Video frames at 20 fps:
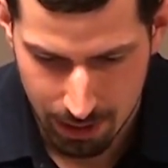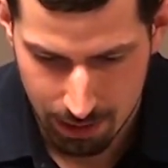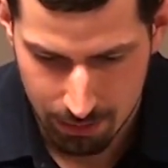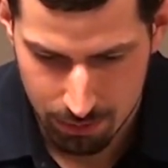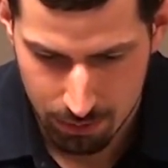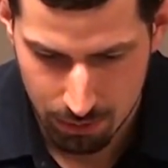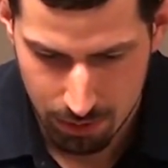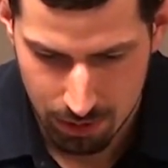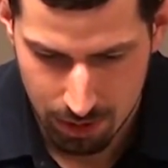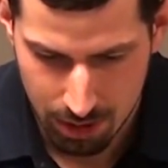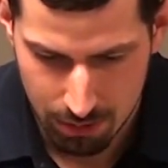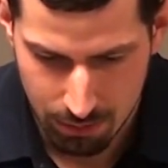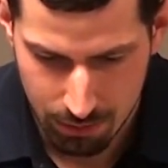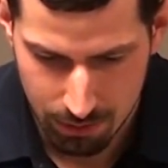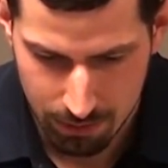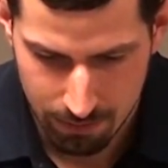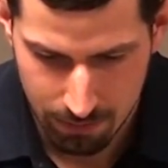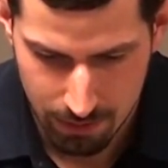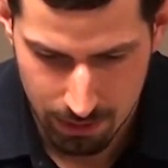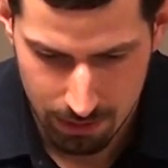comes with a
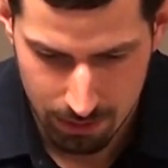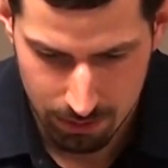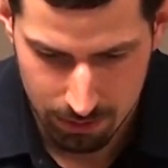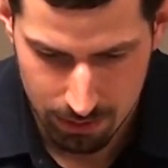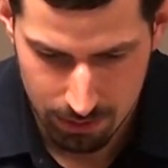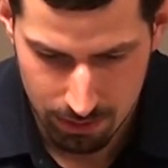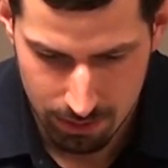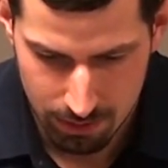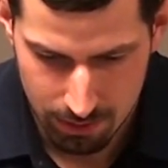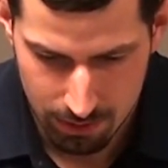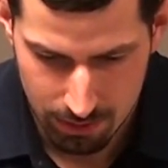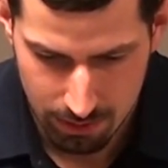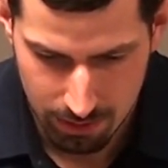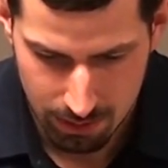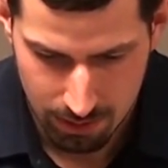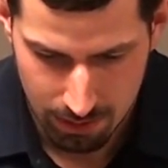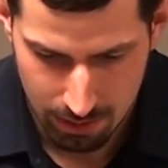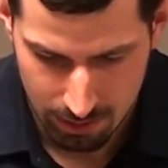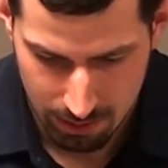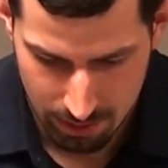number of fields.
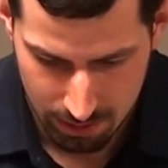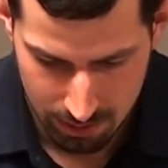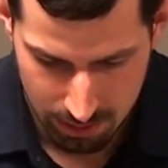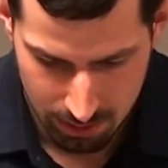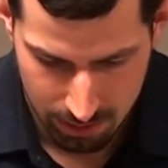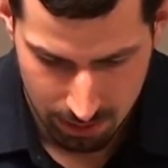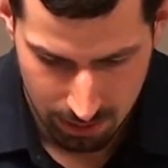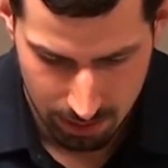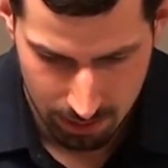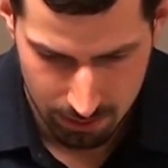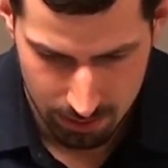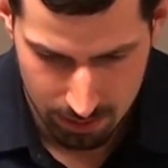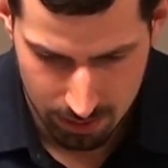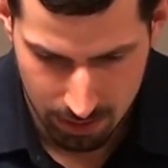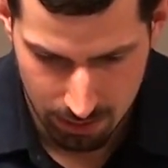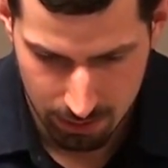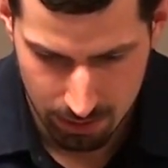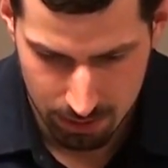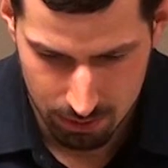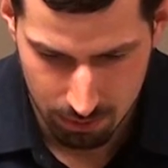I'll just
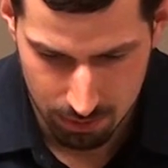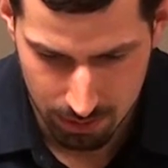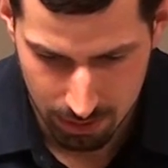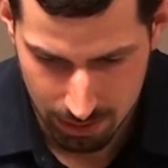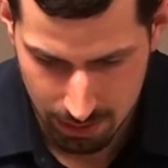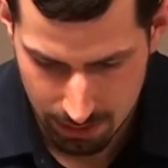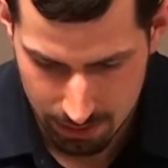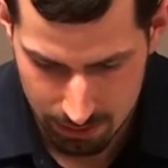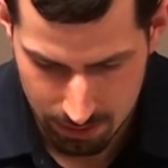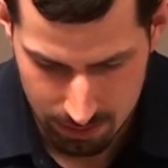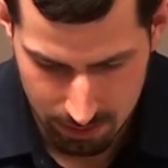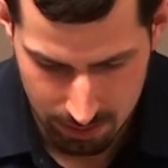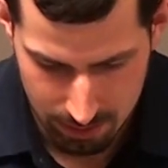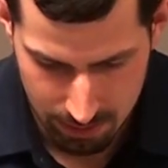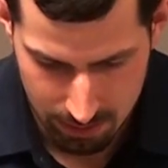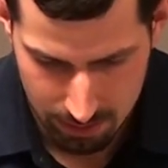call this one list.